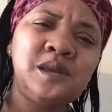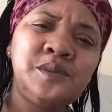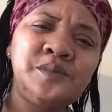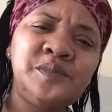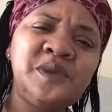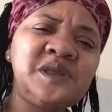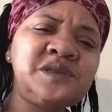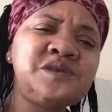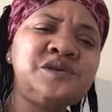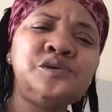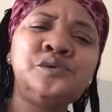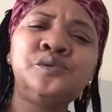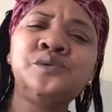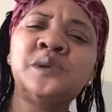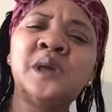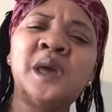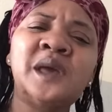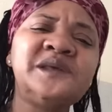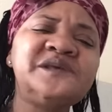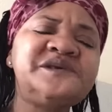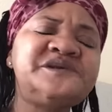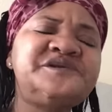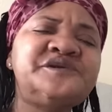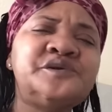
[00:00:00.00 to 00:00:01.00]
Bitch, you
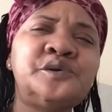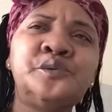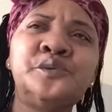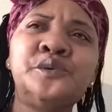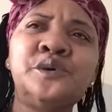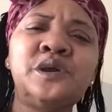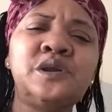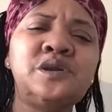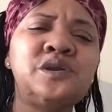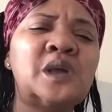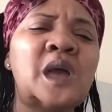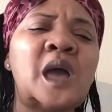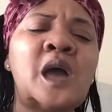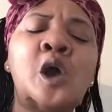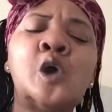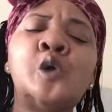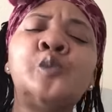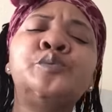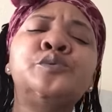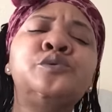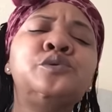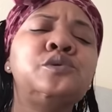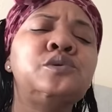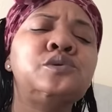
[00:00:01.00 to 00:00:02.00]
not showing. I
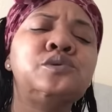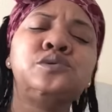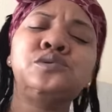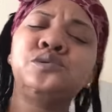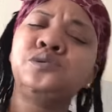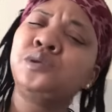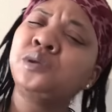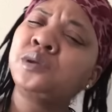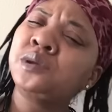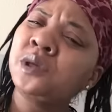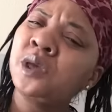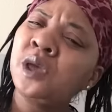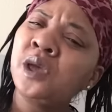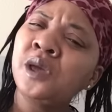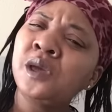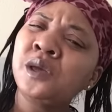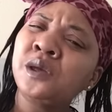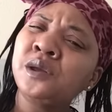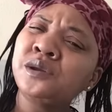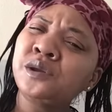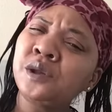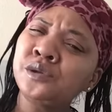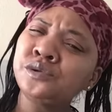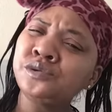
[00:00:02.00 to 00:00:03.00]
hope you.
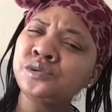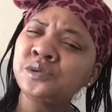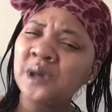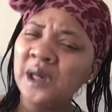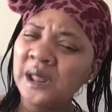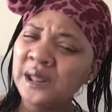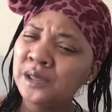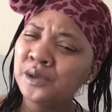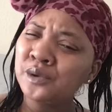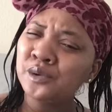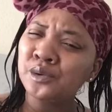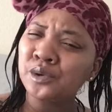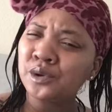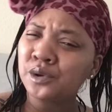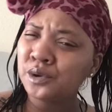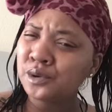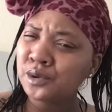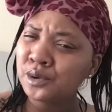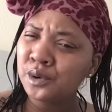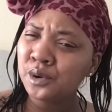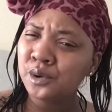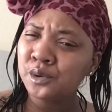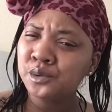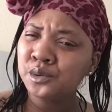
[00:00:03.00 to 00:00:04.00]
Don't you a little
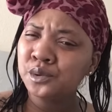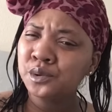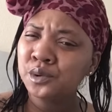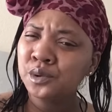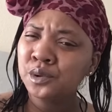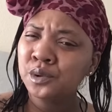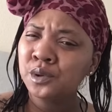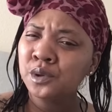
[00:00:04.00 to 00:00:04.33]
girl?